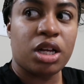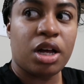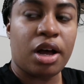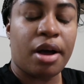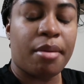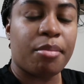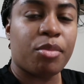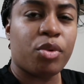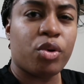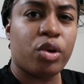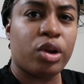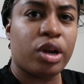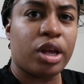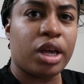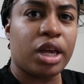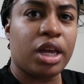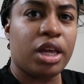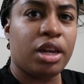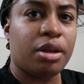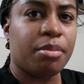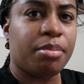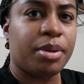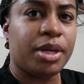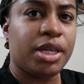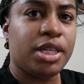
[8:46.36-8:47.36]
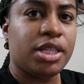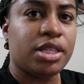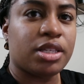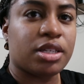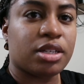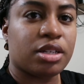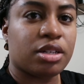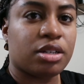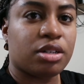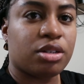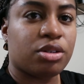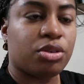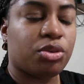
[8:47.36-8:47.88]
I'm going to eat a
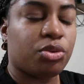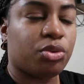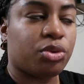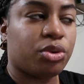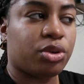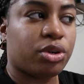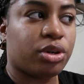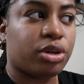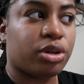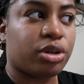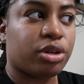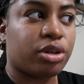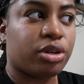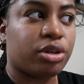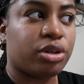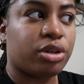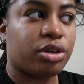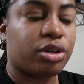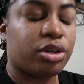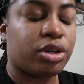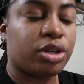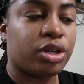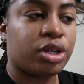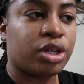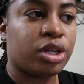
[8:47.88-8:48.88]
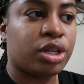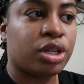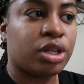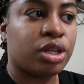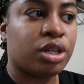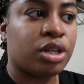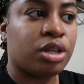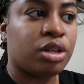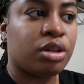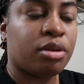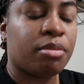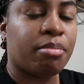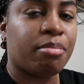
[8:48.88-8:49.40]
pizza or
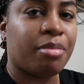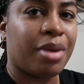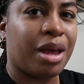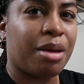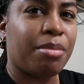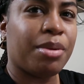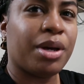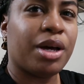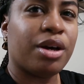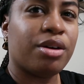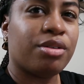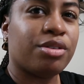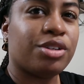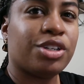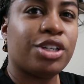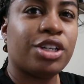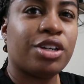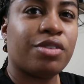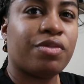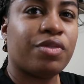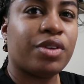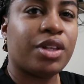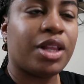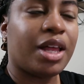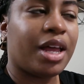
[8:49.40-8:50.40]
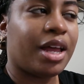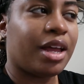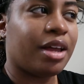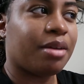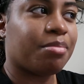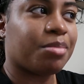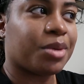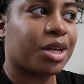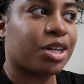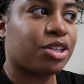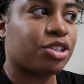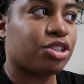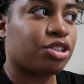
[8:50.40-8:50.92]
maybe go to Chick-fil-A.
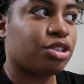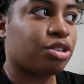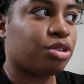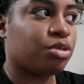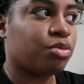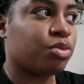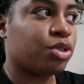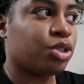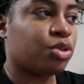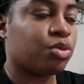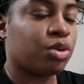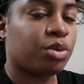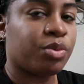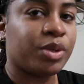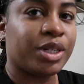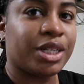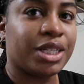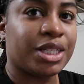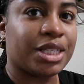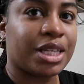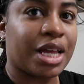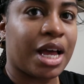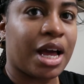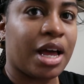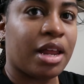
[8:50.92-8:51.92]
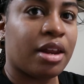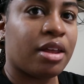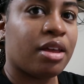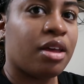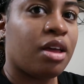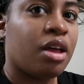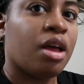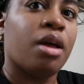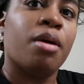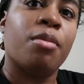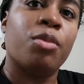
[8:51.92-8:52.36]
I'm not sure which one we decided.